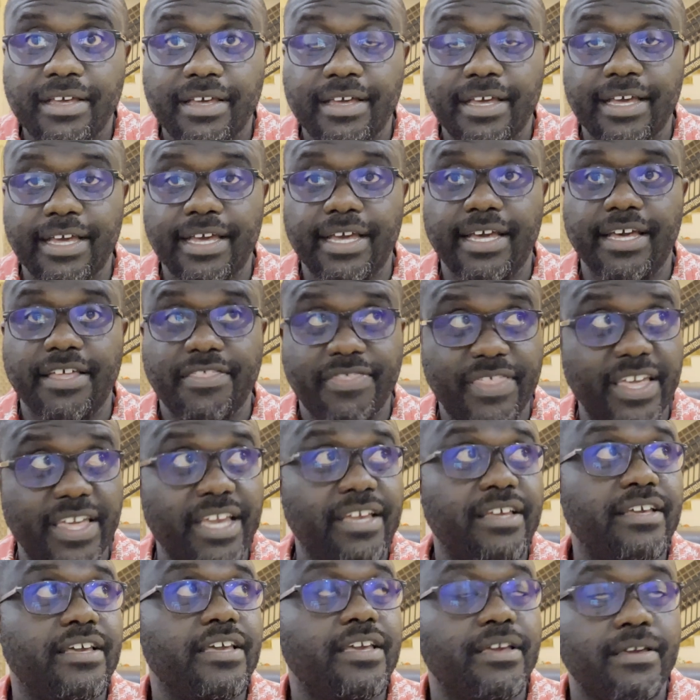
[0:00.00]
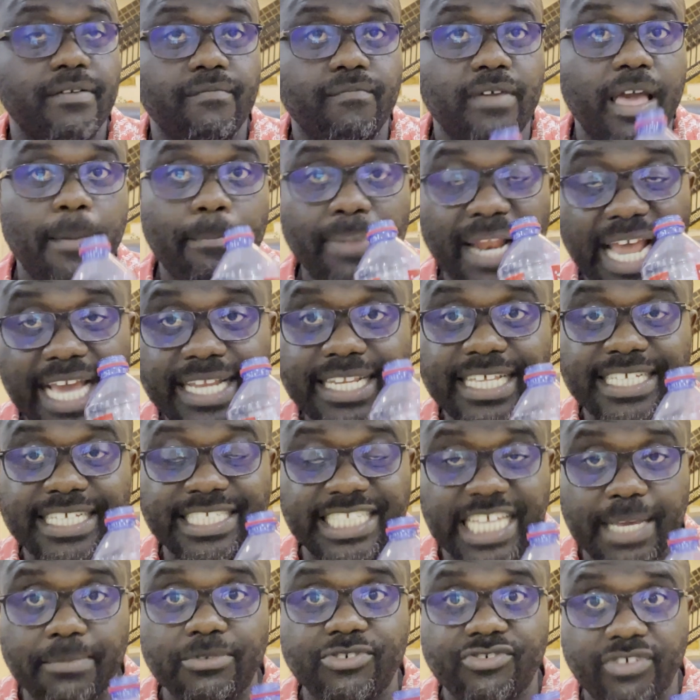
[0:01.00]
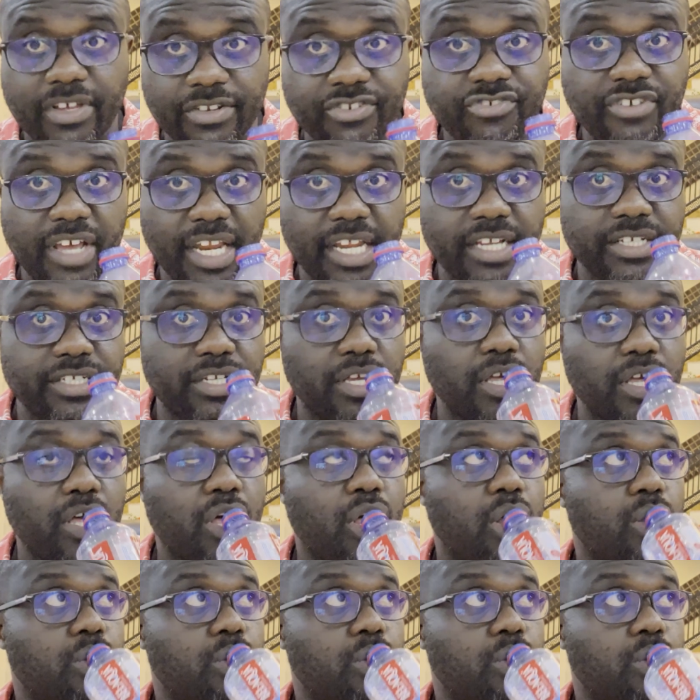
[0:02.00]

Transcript: thing, applied this same strategy,